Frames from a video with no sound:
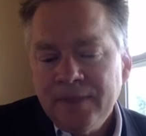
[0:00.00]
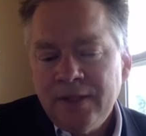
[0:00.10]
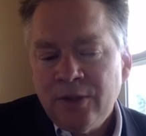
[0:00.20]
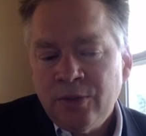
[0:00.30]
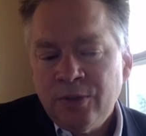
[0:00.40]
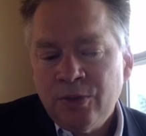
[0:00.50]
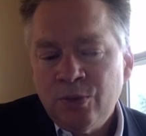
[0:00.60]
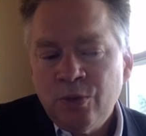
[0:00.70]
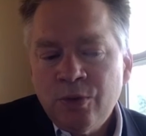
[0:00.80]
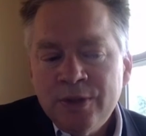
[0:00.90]
The
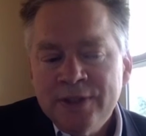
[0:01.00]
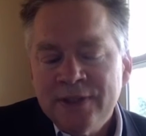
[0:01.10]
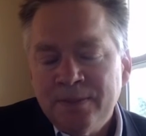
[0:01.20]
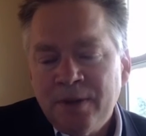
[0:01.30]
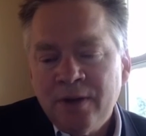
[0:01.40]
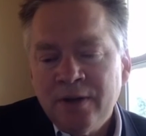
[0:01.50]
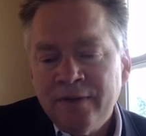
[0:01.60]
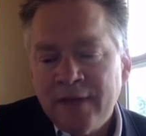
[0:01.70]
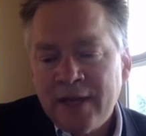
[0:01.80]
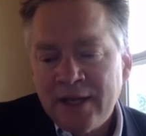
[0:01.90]
worrisome part of
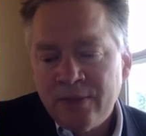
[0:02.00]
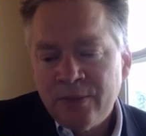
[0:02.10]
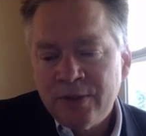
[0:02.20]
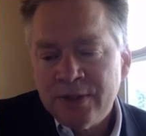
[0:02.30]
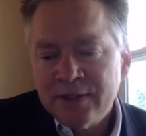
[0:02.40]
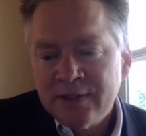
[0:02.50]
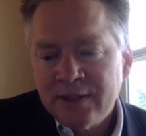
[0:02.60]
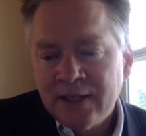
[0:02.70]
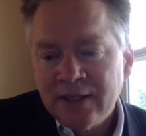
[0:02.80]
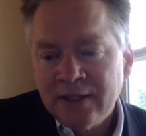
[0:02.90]
that was
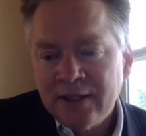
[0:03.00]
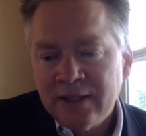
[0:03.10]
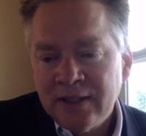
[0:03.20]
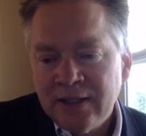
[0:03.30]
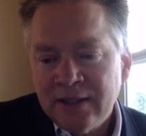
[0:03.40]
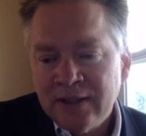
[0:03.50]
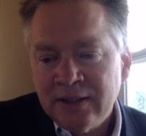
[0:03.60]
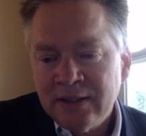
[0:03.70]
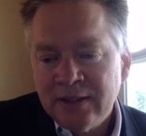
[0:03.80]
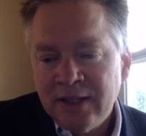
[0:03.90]
that
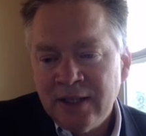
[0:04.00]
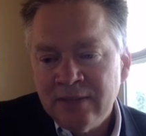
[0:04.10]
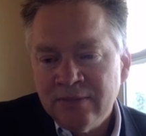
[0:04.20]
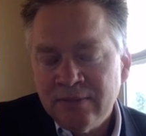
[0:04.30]
a